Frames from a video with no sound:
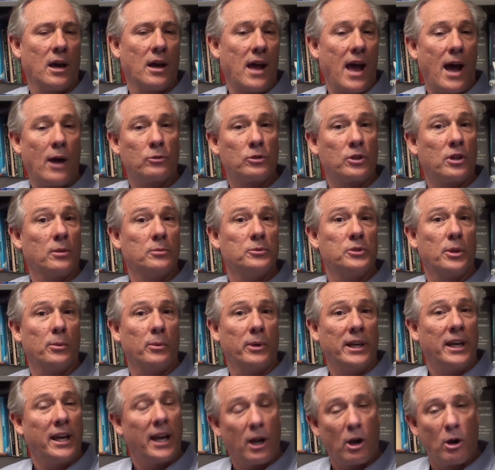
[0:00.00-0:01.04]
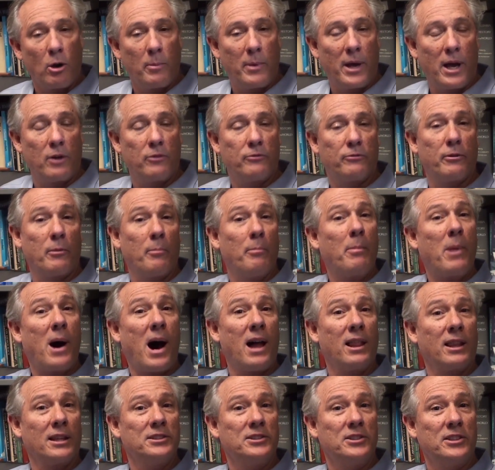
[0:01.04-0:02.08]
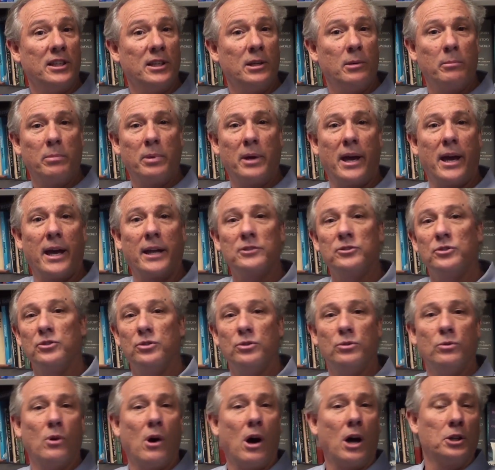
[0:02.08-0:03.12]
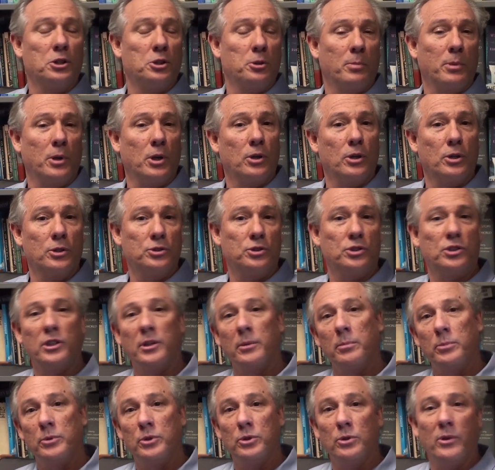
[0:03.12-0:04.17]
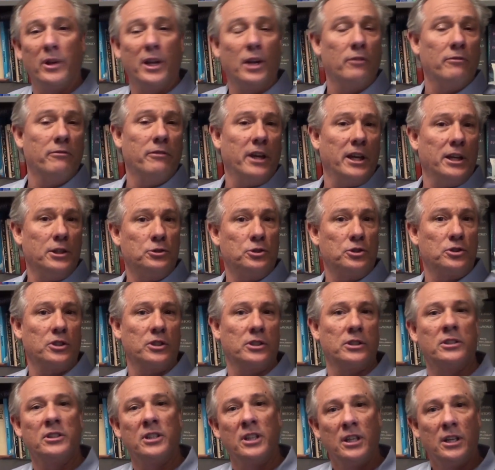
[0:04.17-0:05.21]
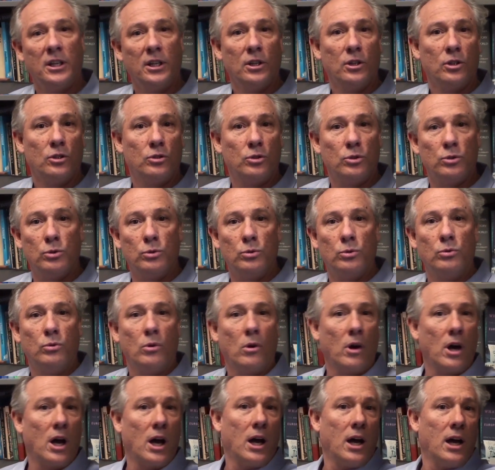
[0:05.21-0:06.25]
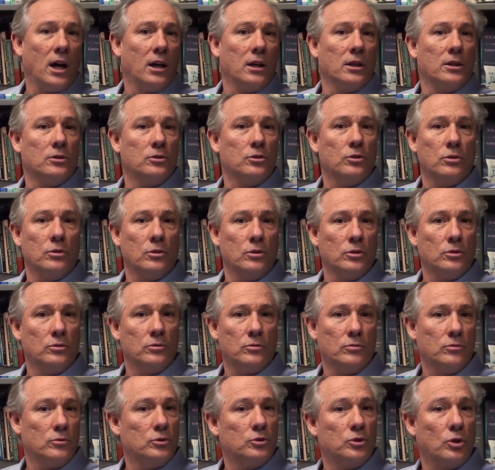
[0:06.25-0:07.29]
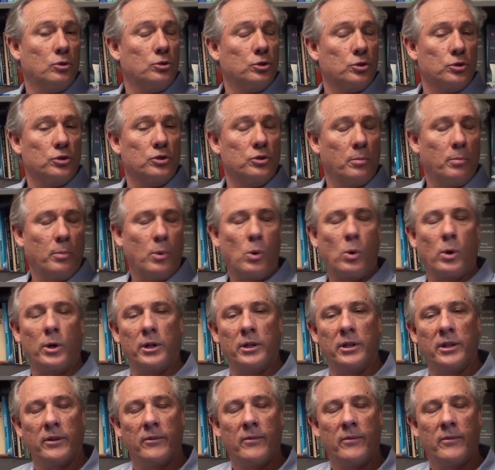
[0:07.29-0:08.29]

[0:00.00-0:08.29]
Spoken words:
outcomes that we care about, from policy impacts to entrepreneurship to innovation to social support.